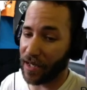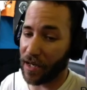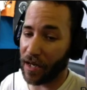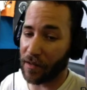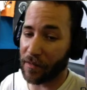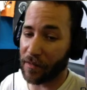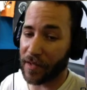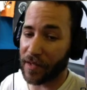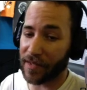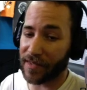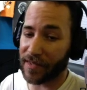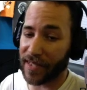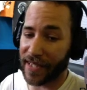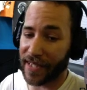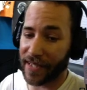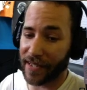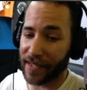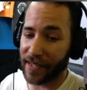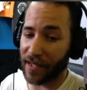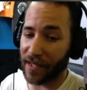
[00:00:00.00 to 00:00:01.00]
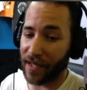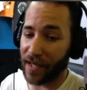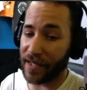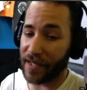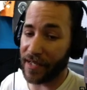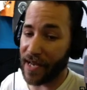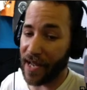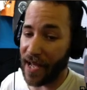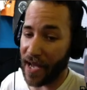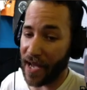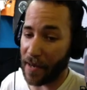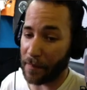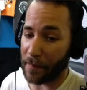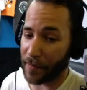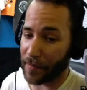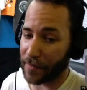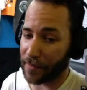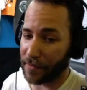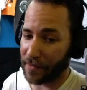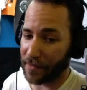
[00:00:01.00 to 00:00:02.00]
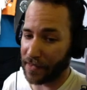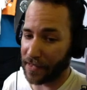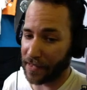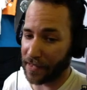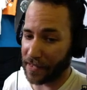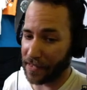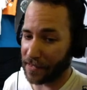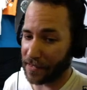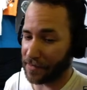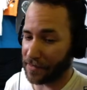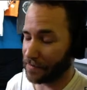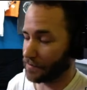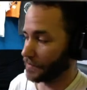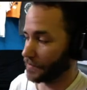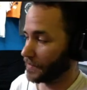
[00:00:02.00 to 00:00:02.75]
I'm going to take a nap and